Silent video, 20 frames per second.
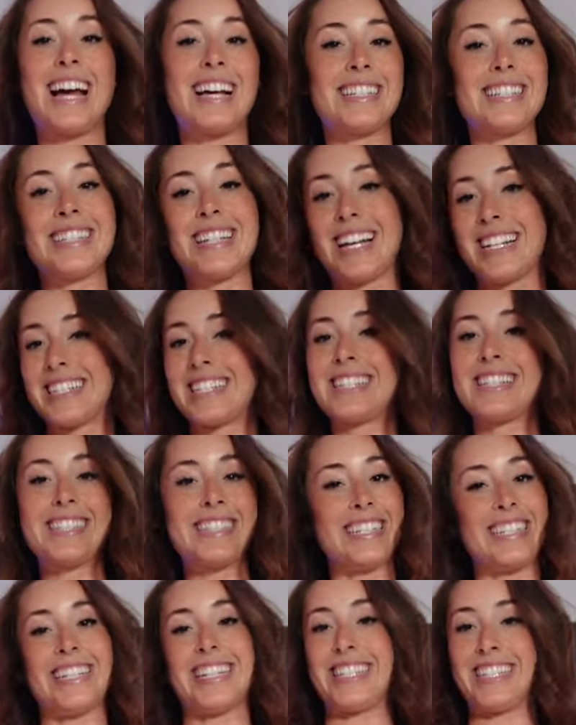has not
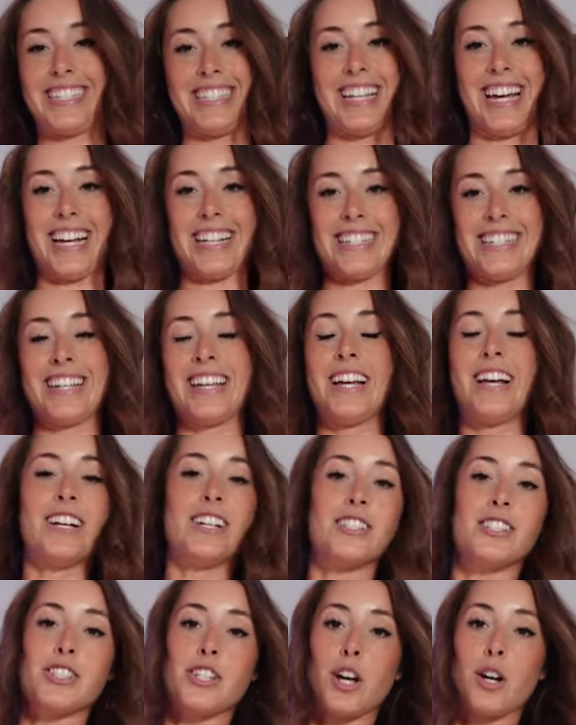seen it yet.
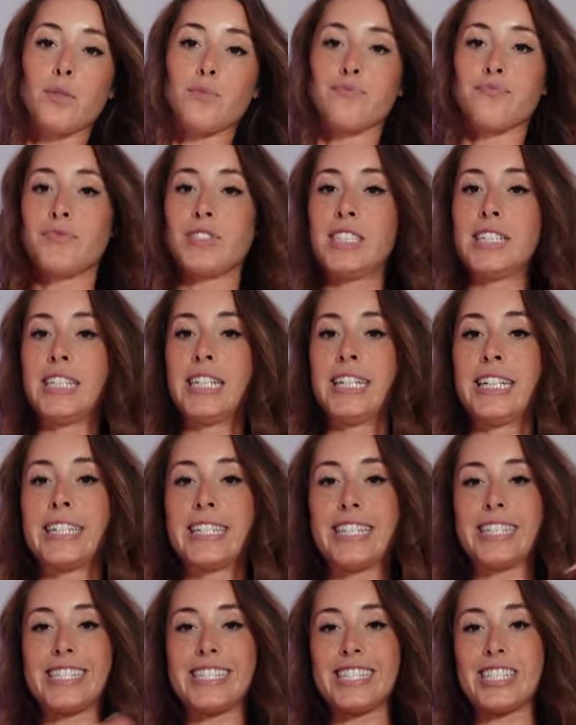So
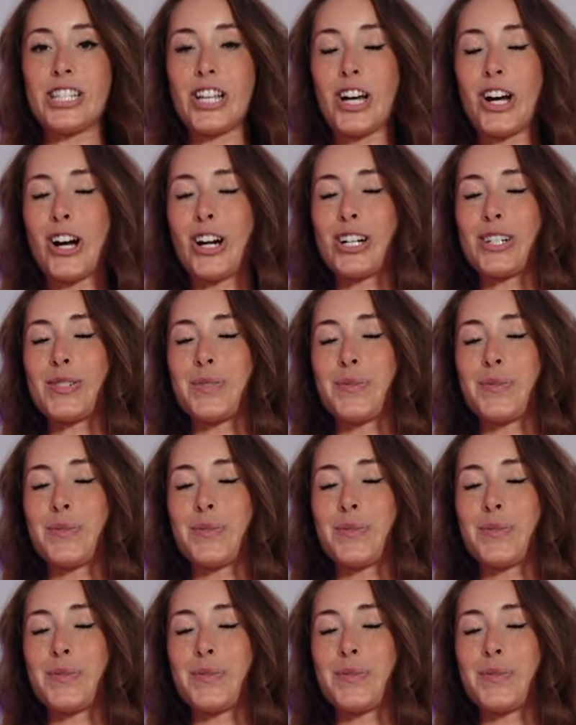this is the heart